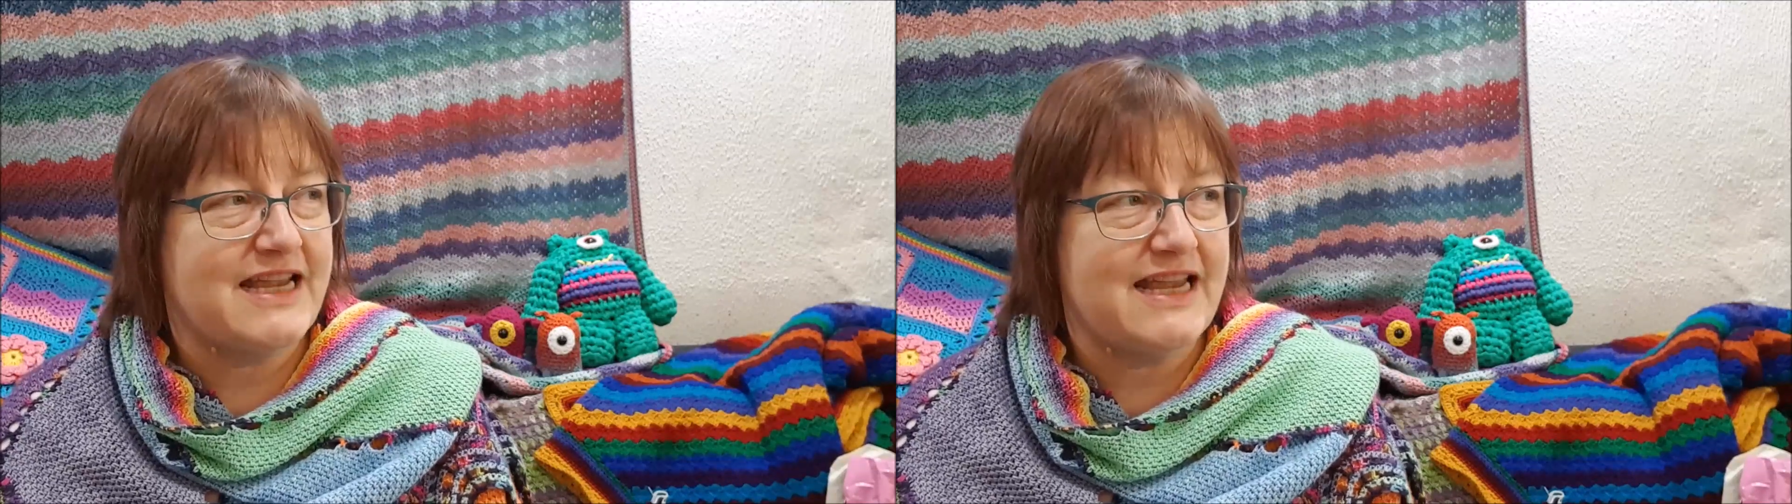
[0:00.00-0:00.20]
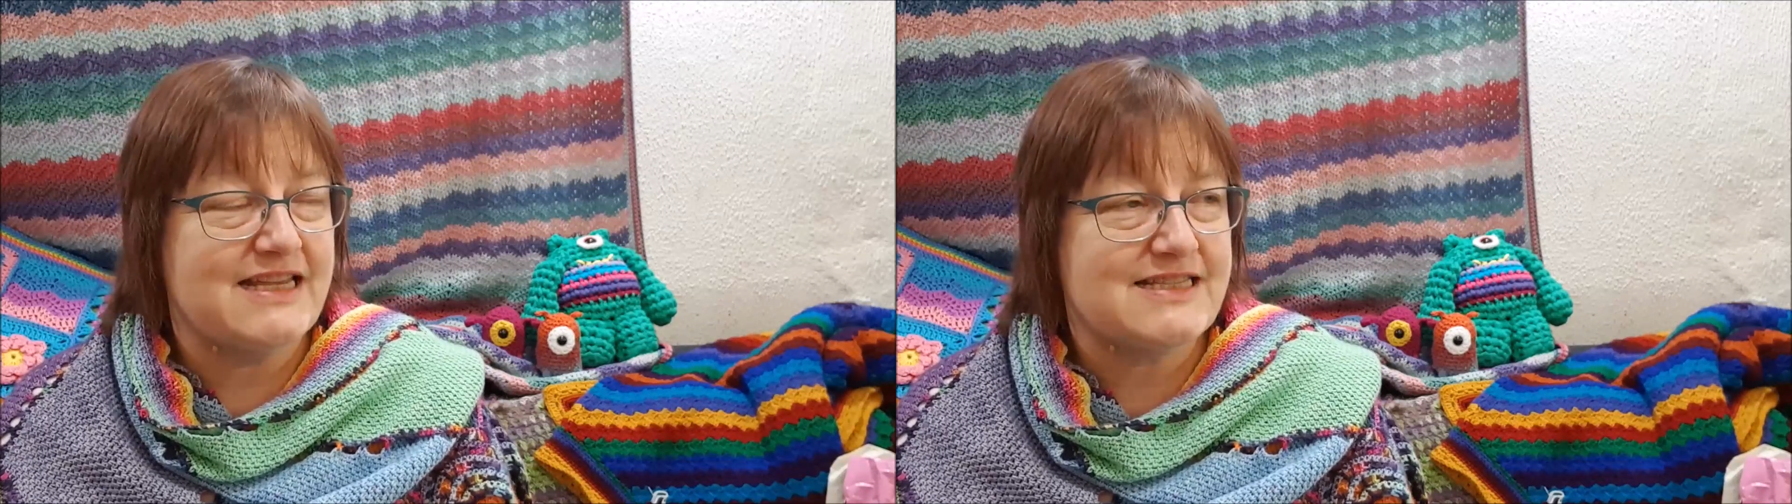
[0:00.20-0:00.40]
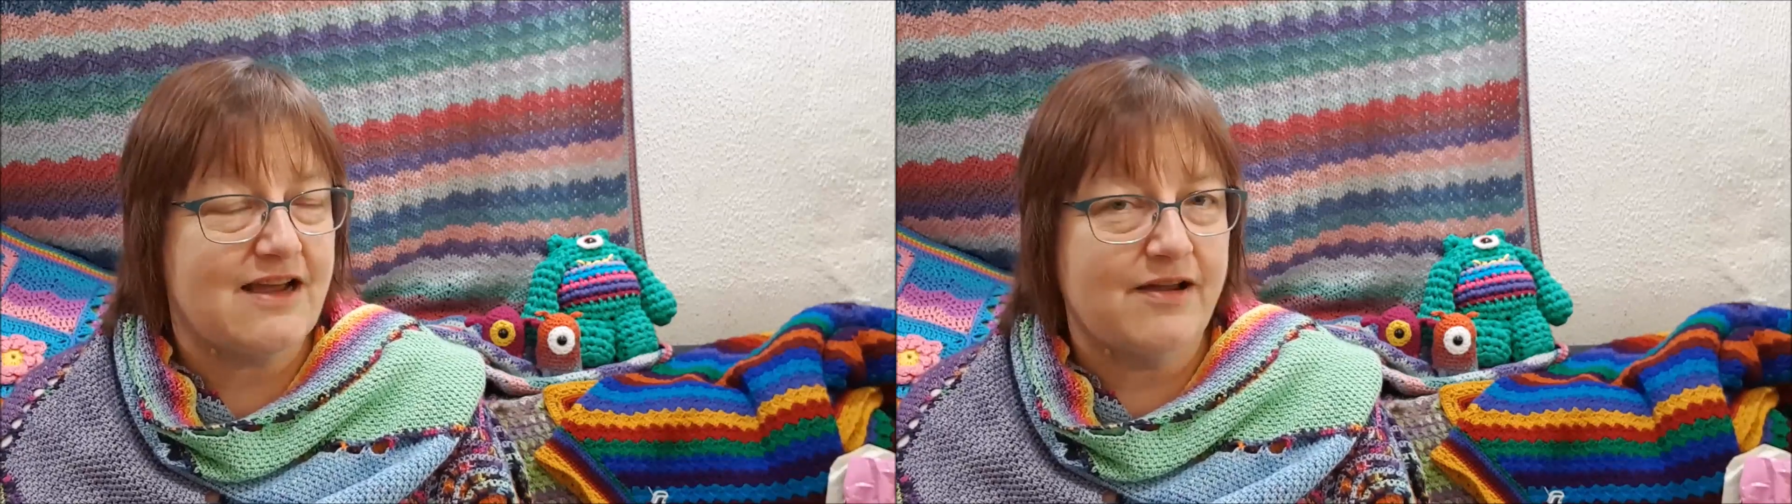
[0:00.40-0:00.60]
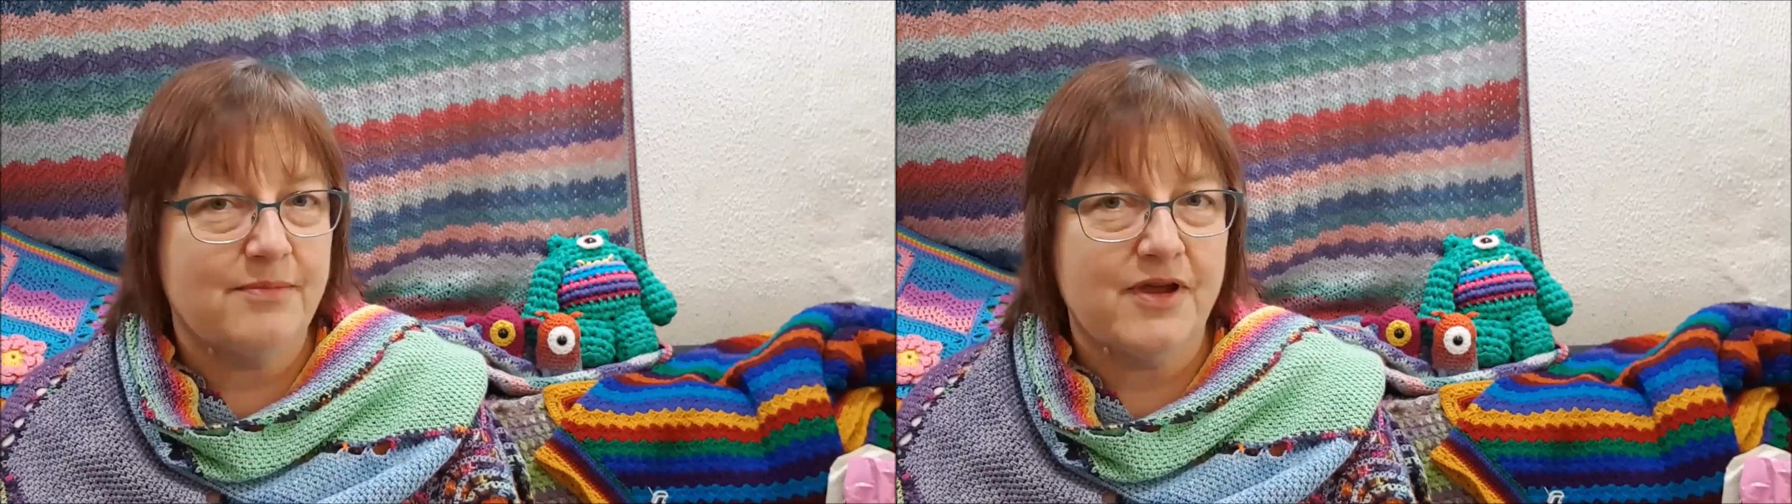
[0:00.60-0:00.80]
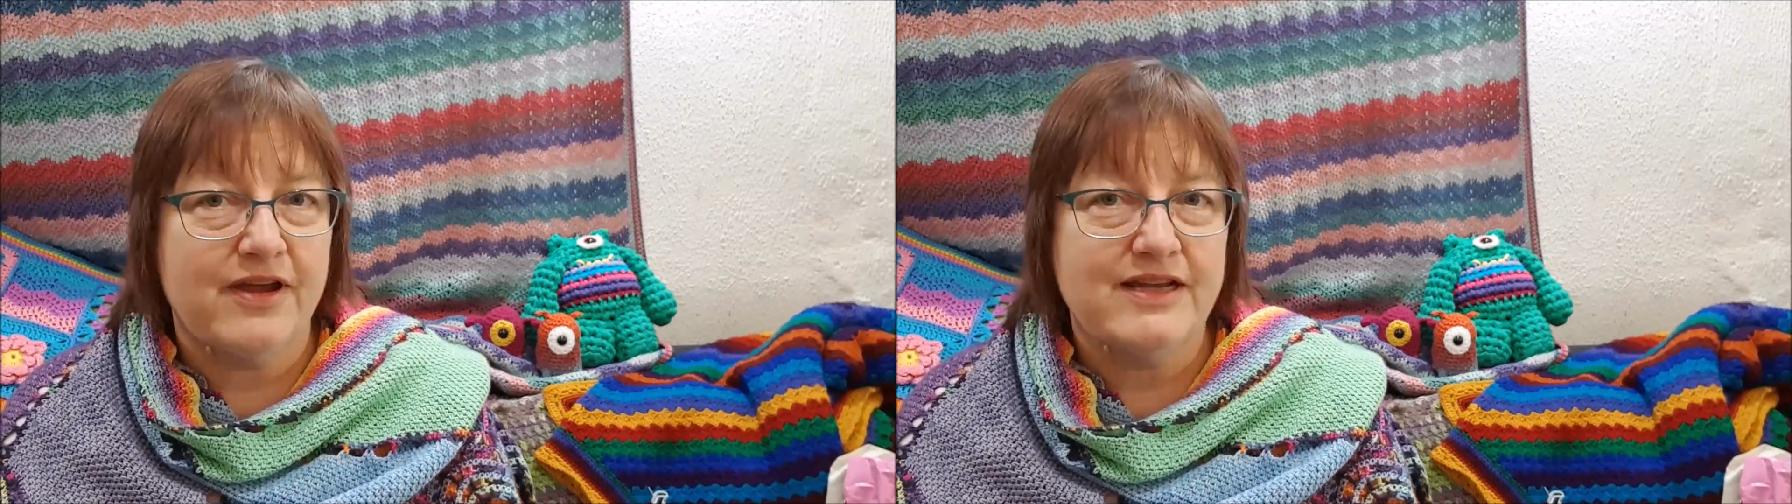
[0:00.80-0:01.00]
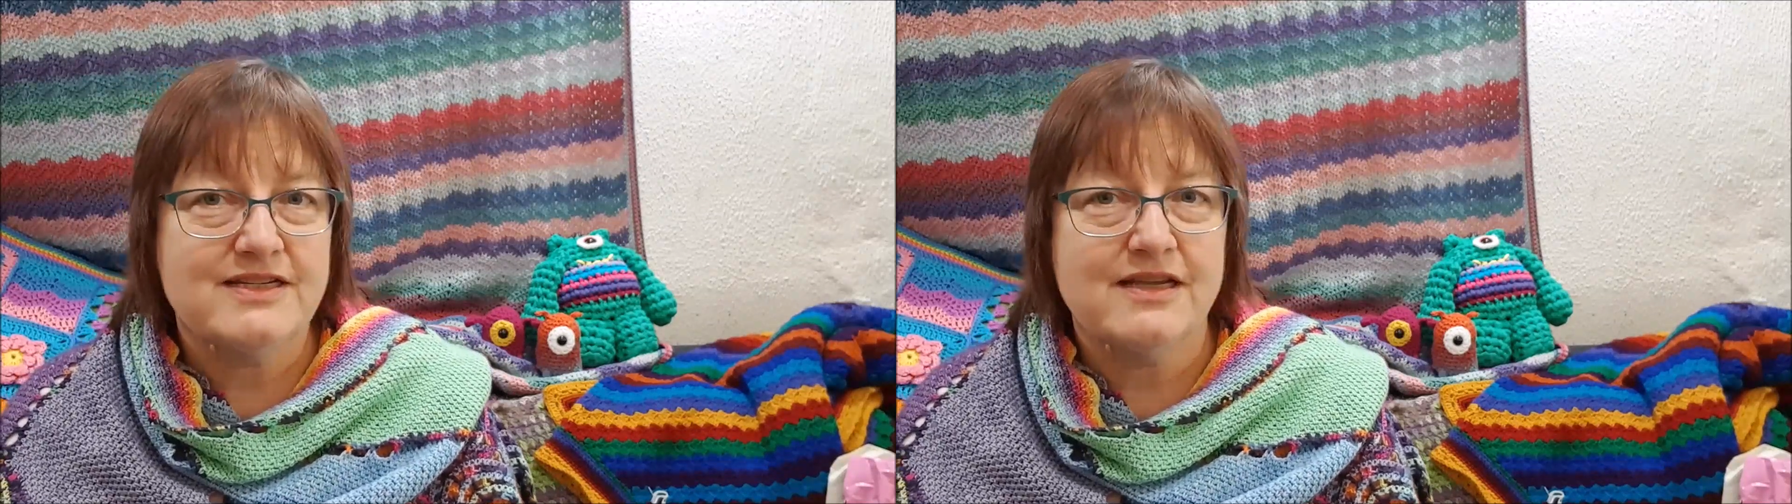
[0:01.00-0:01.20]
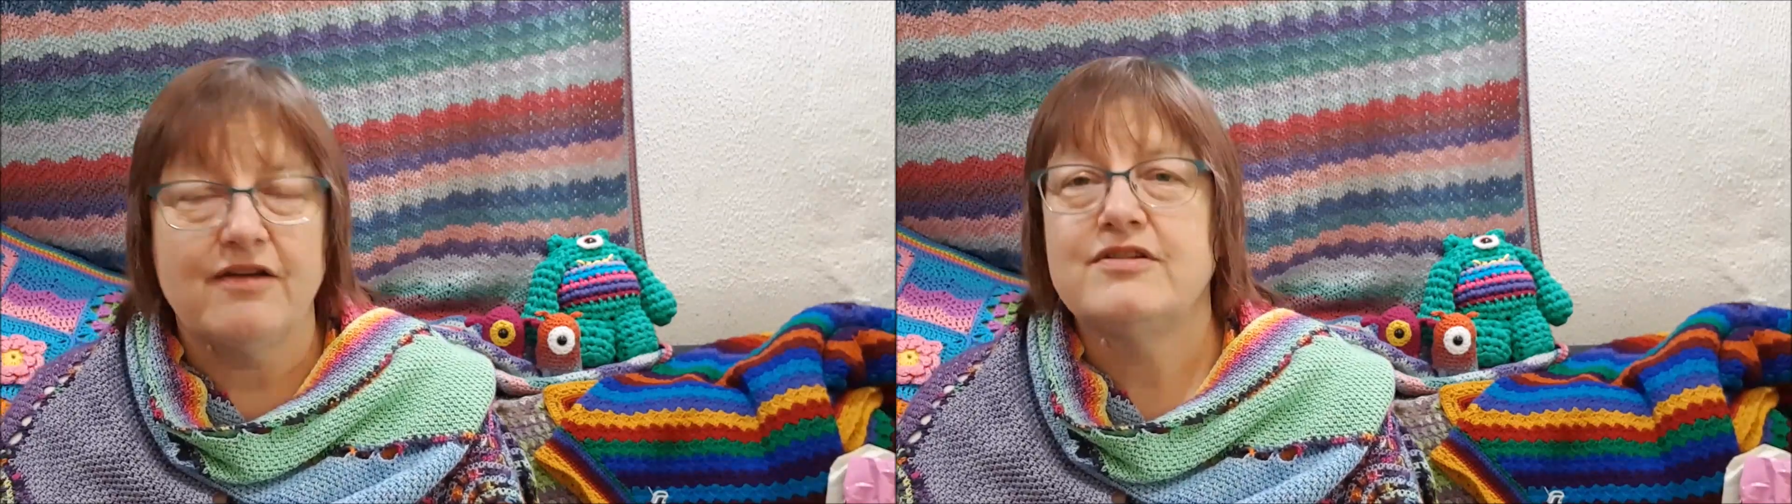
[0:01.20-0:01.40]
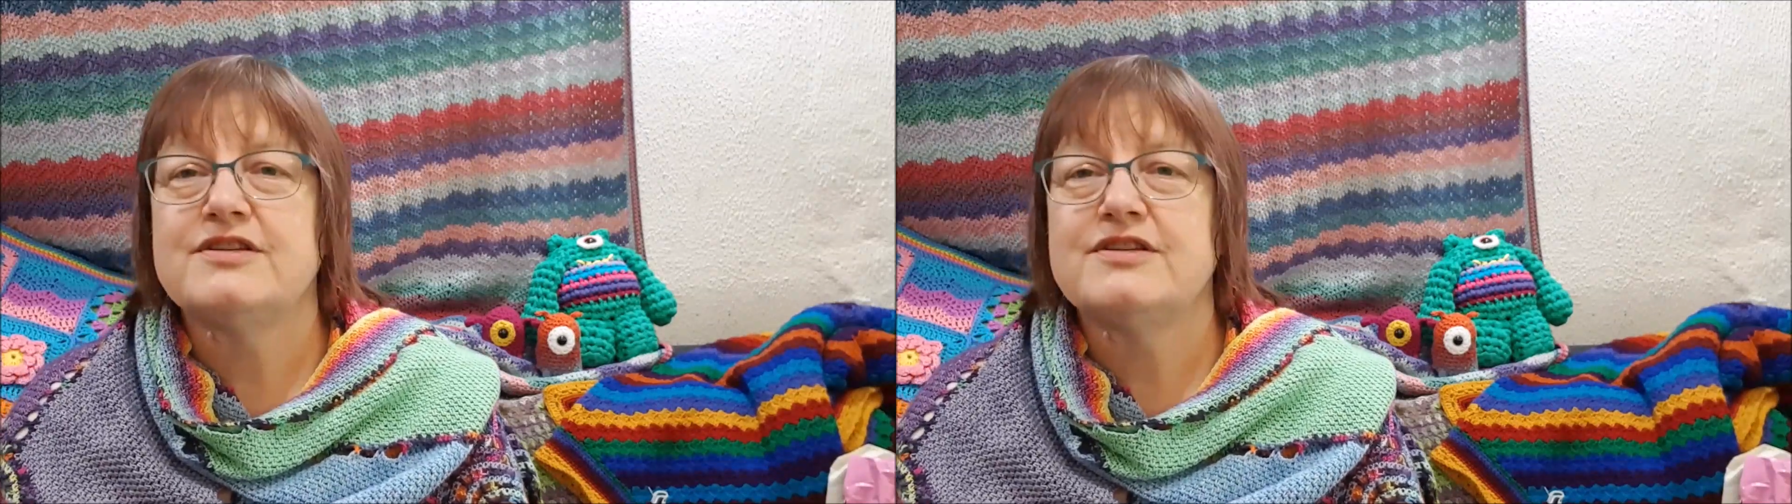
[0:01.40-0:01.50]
is I'm going to go